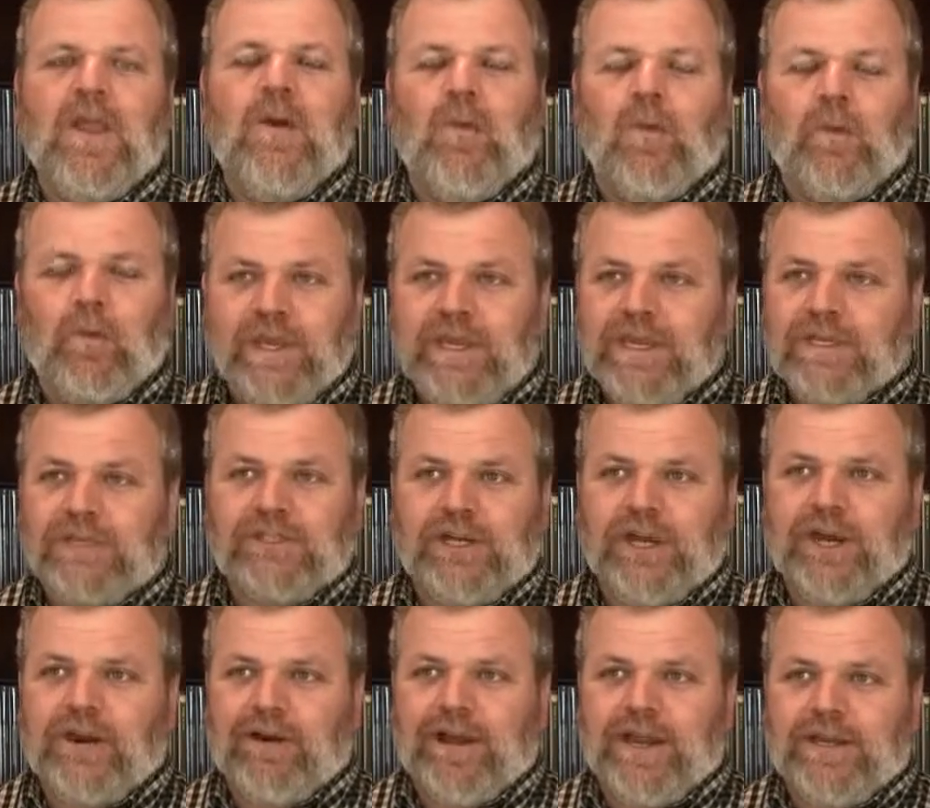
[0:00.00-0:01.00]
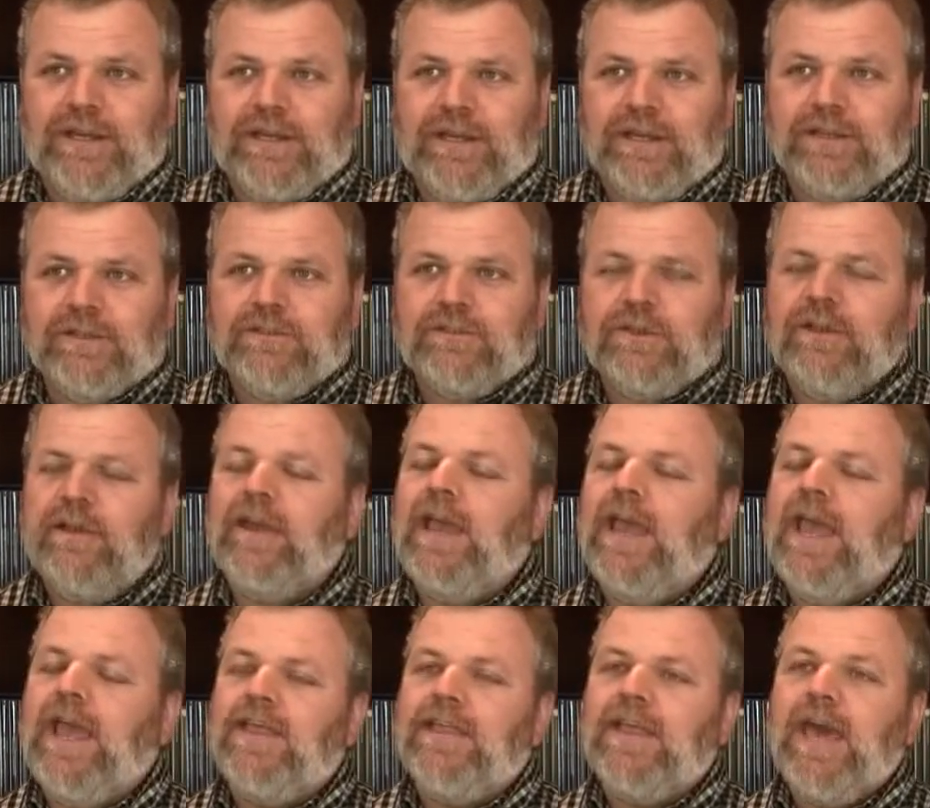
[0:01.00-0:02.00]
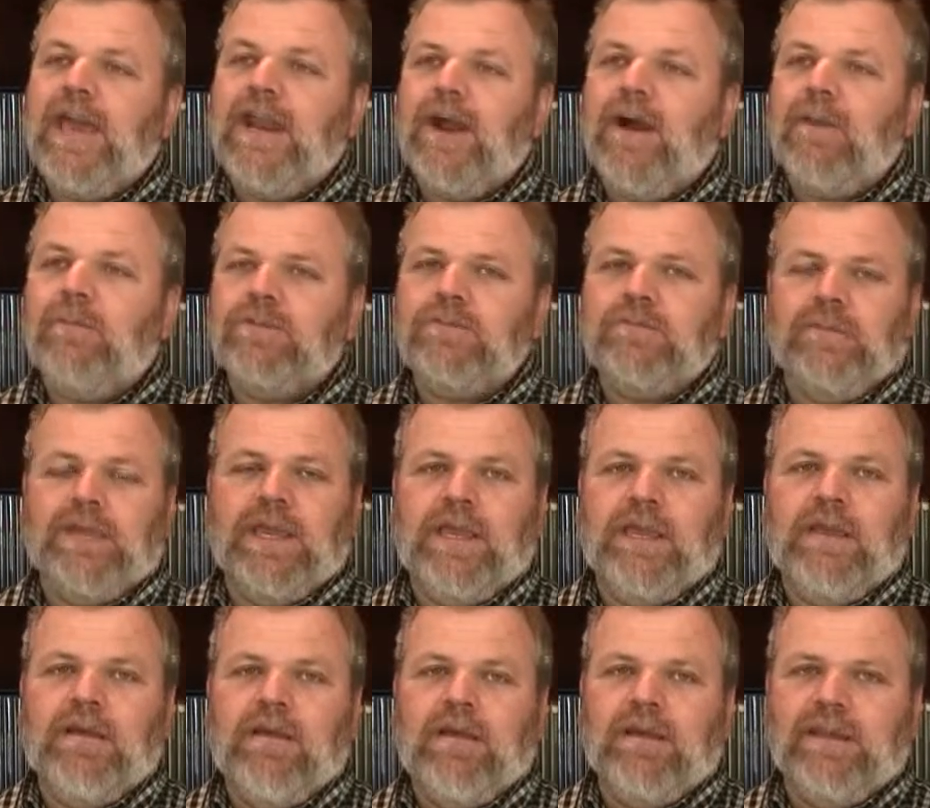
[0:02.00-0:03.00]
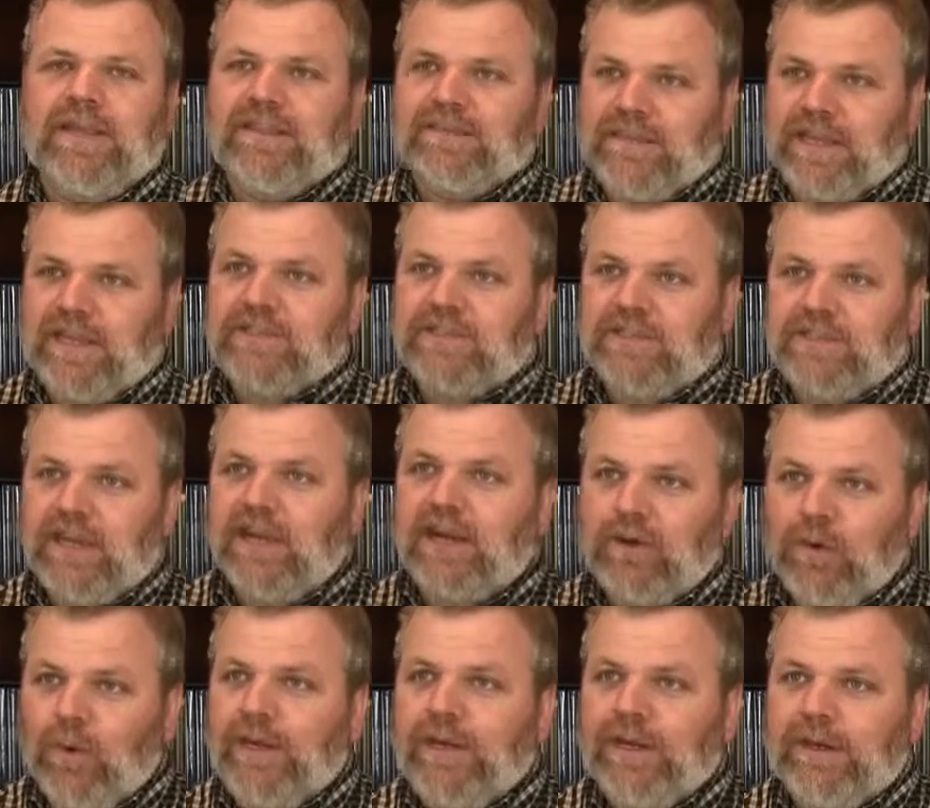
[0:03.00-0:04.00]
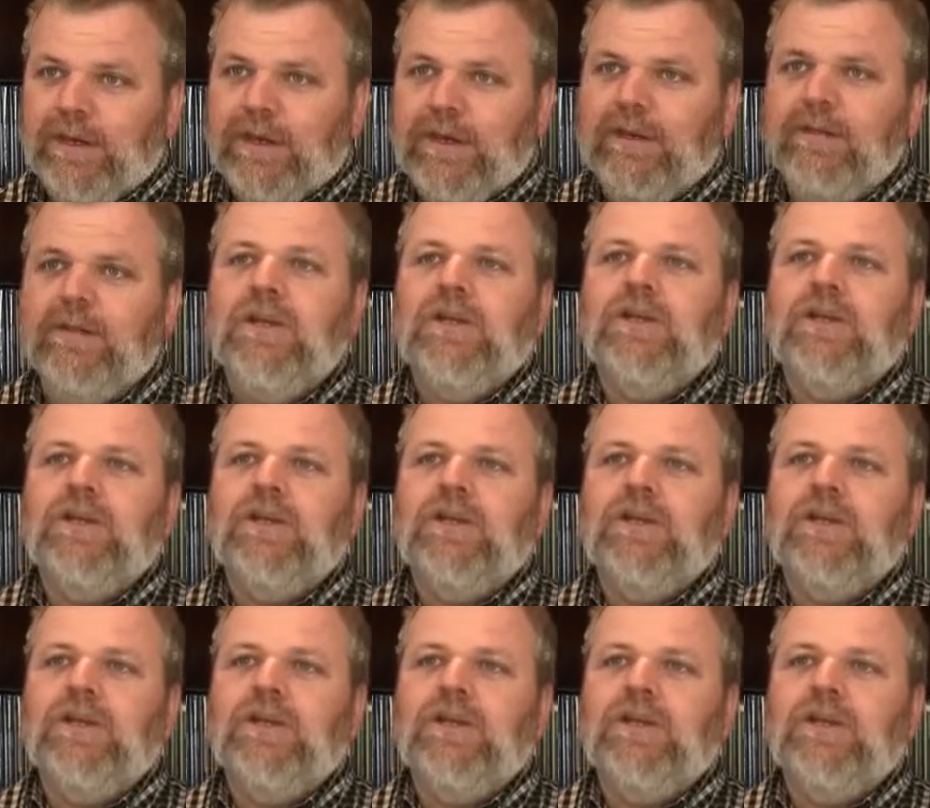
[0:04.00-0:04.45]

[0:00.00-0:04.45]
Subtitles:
We can share ideas, and that helps me get things done quickly.